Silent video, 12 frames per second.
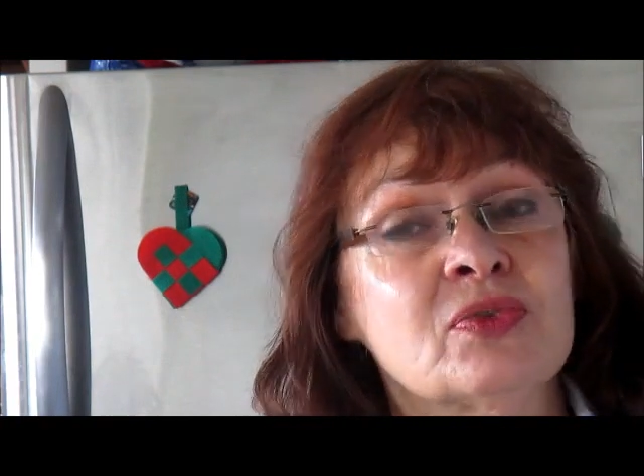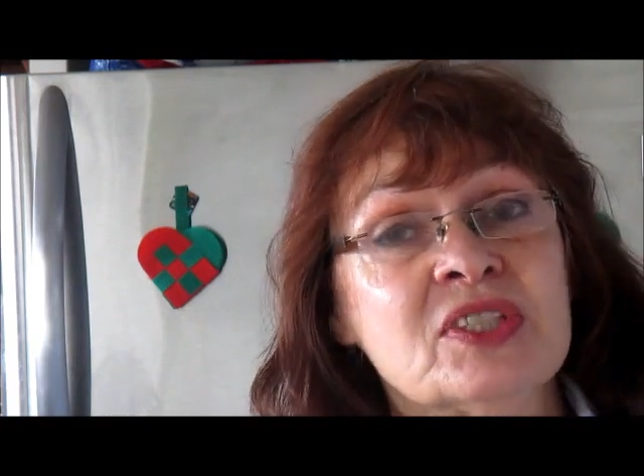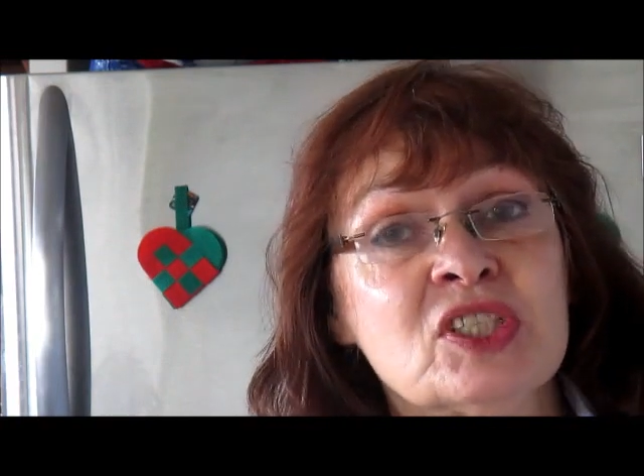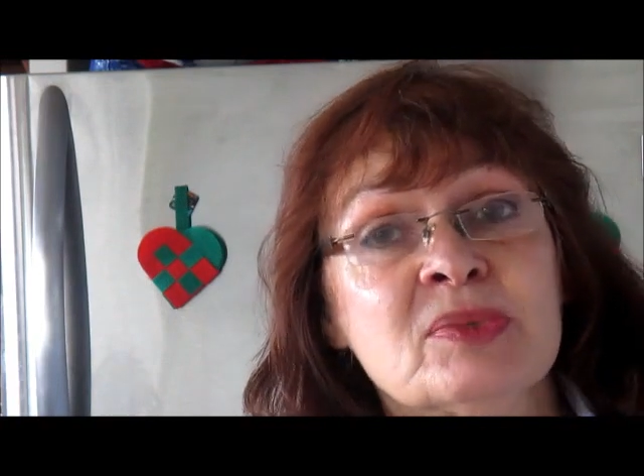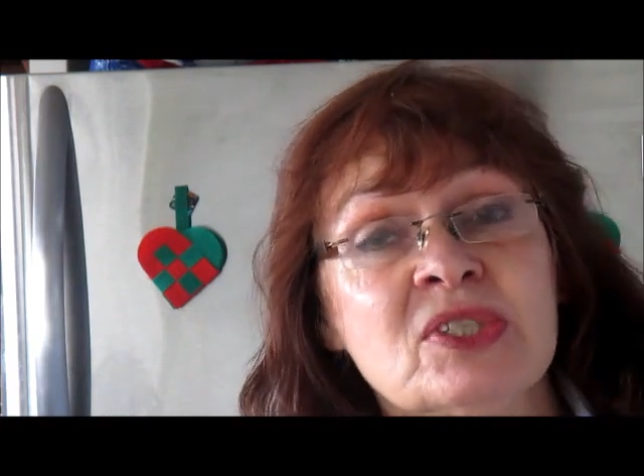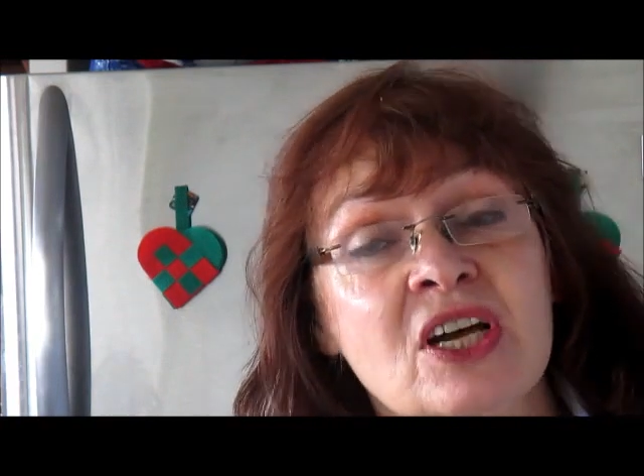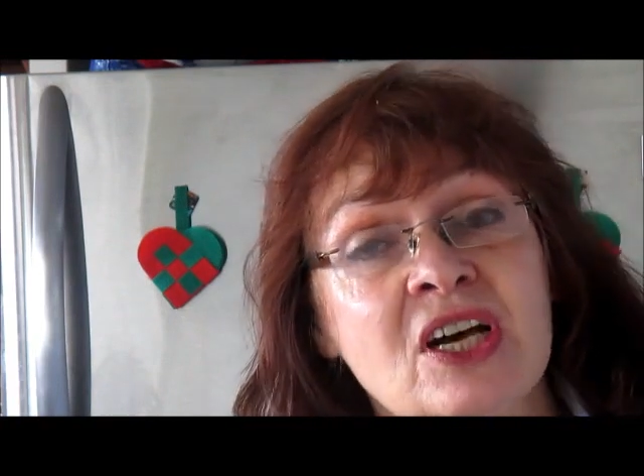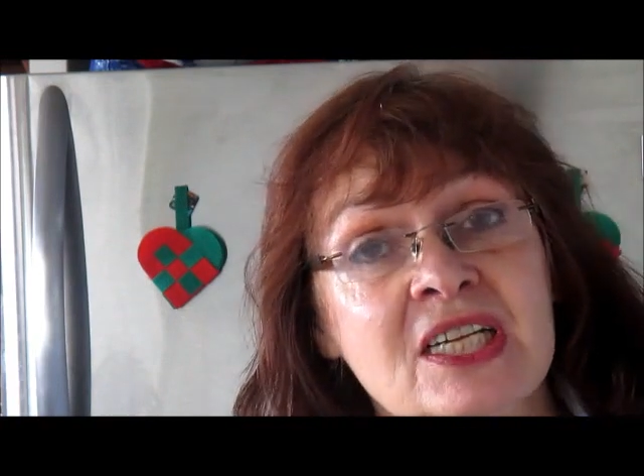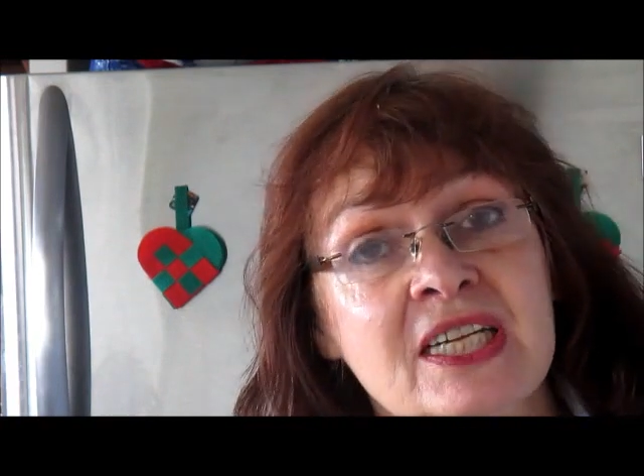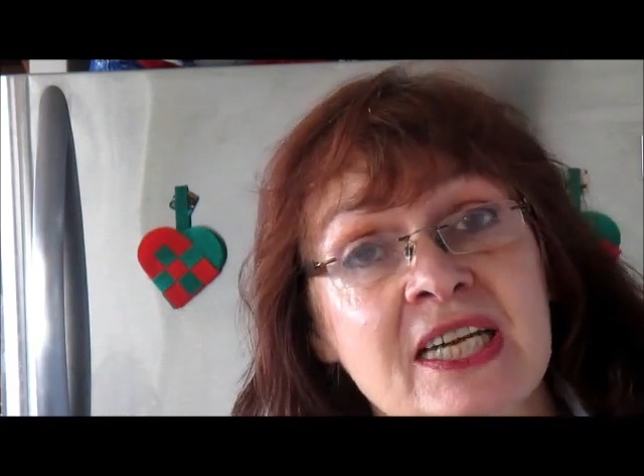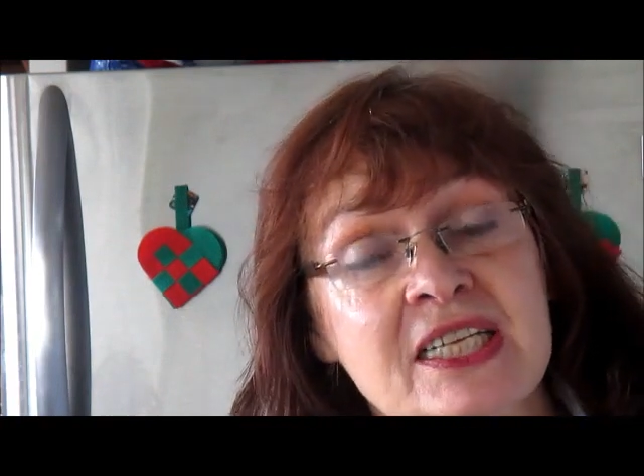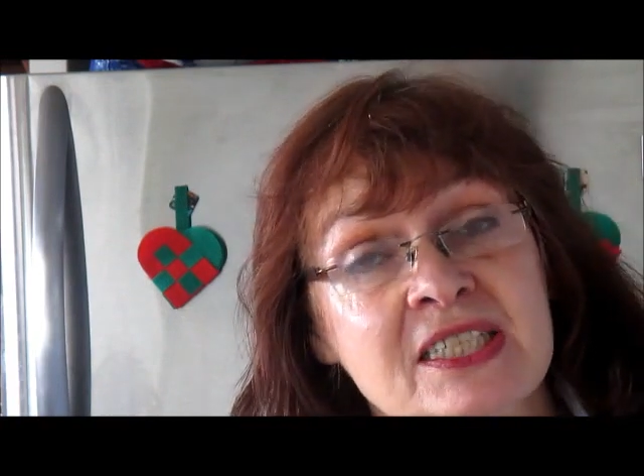Christmas
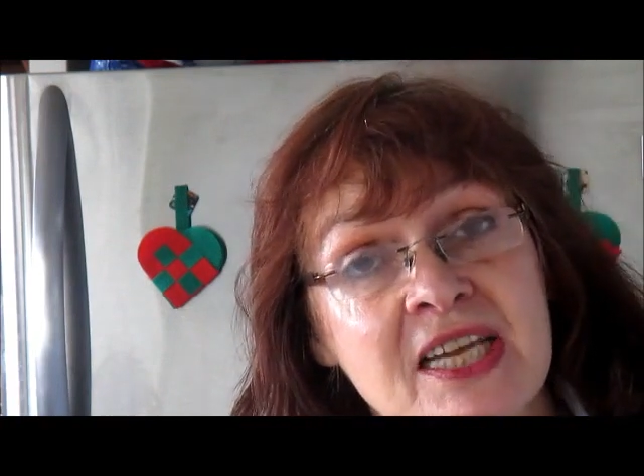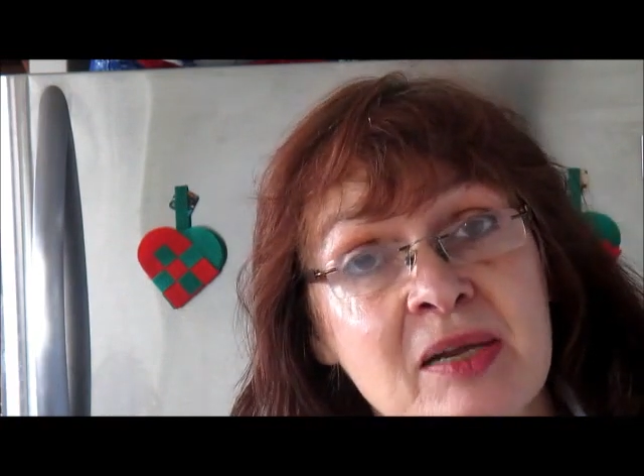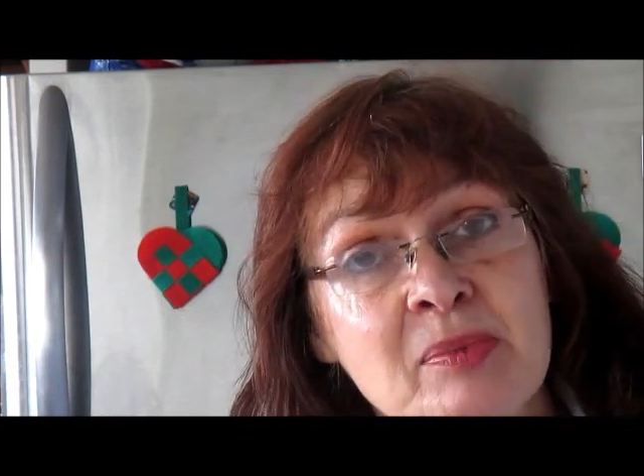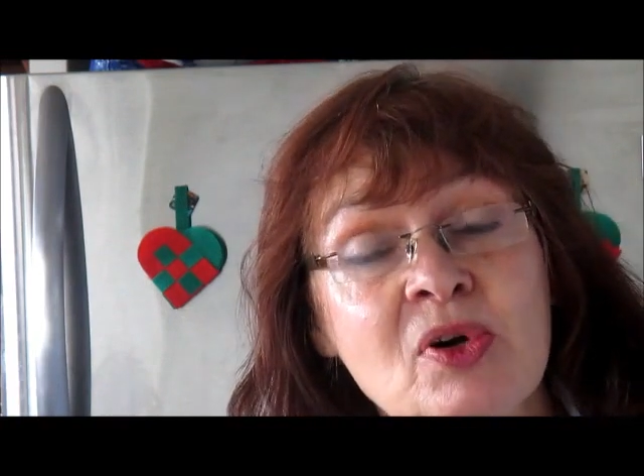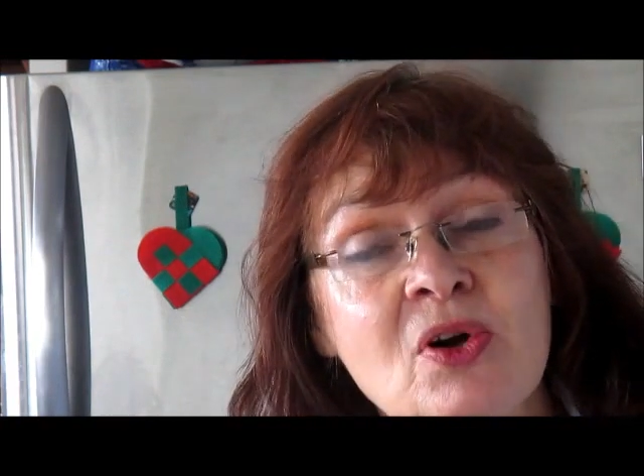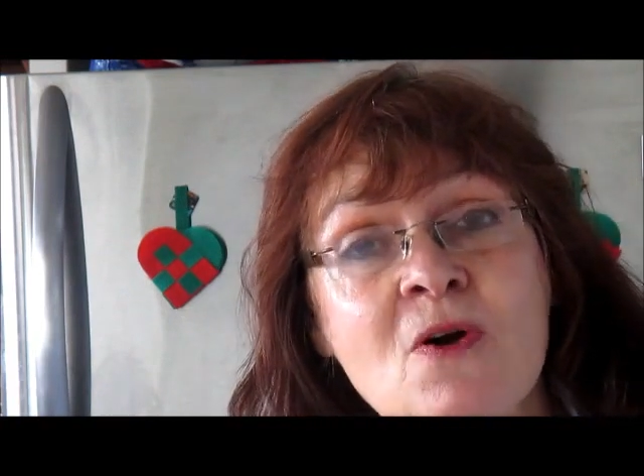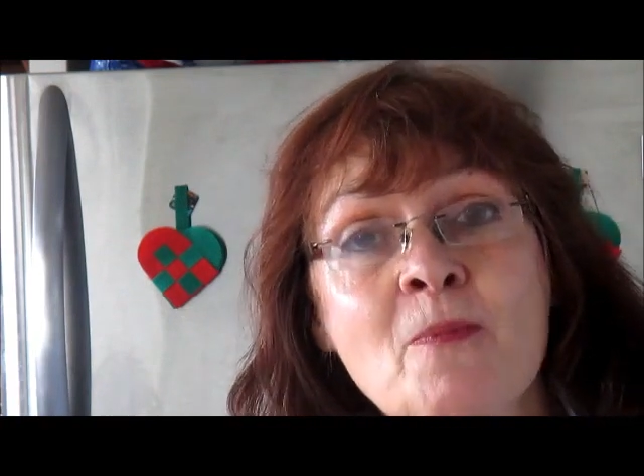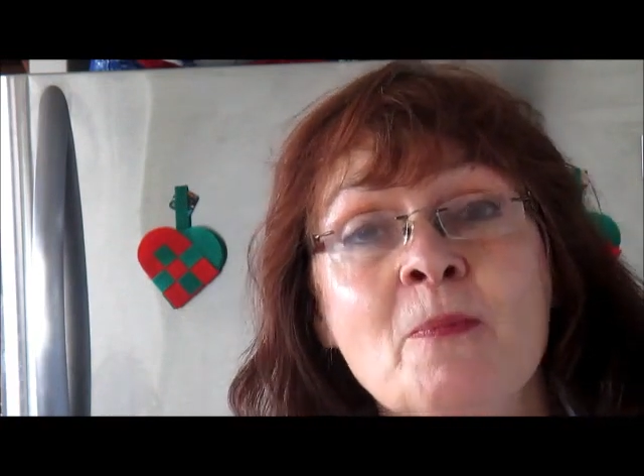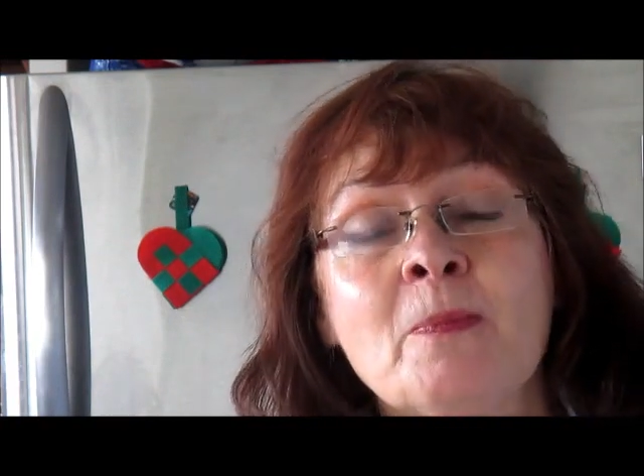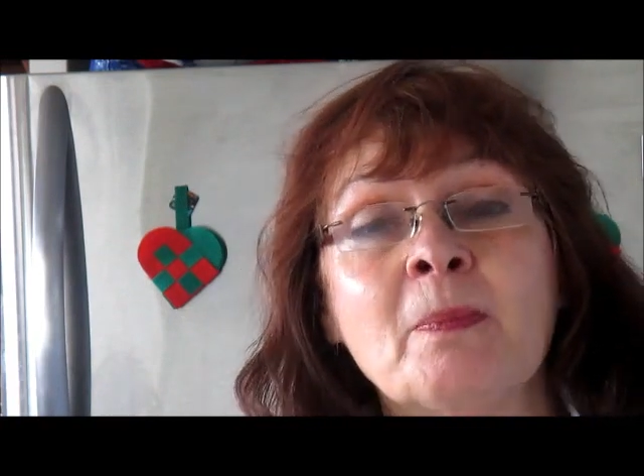holiday table.